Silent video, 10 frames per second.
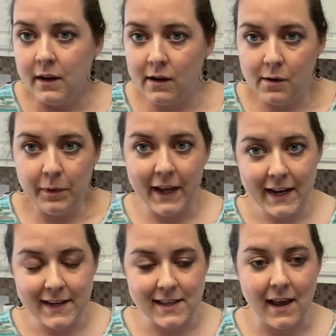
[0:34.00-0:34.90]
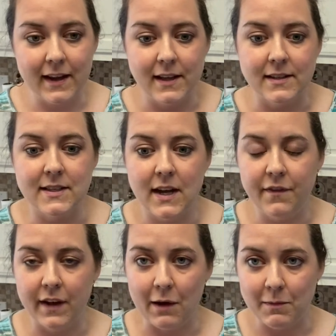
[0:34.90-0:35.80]
play dates and that kind of stuff,
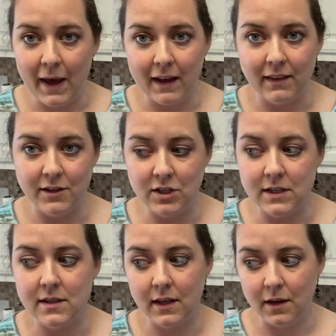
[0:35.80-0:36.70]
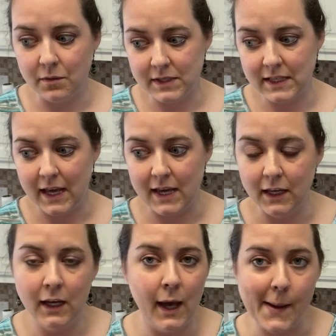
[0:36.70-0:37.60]
and I would pack lunches, it was like
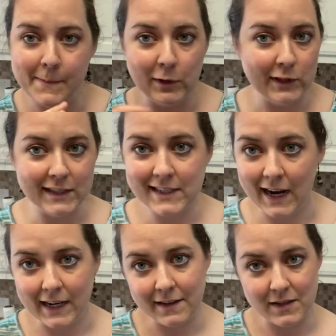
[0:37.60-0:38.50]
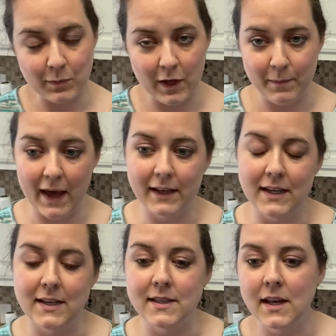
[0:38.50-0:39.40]
a million tiny Ziploc
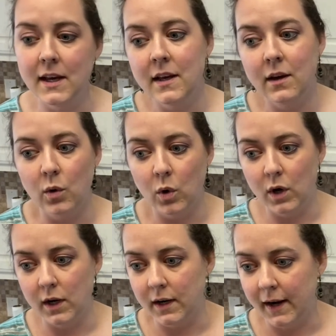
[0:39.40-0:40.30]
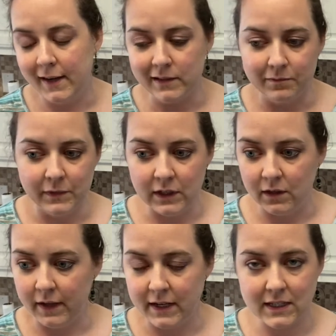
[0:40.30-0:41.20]
baggies or
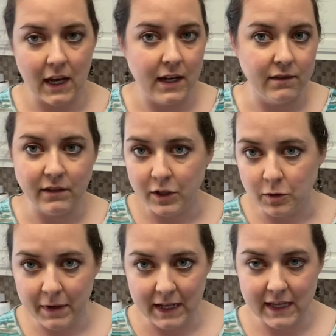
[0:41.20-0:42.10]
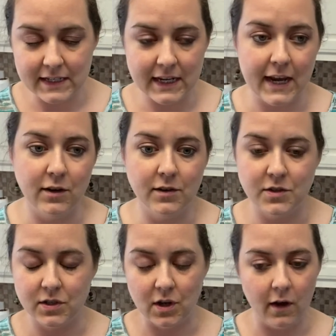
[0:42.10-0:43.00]
like a ton of little bitty containers
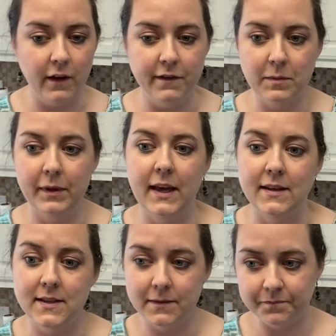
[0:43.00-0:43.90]
just all over the place.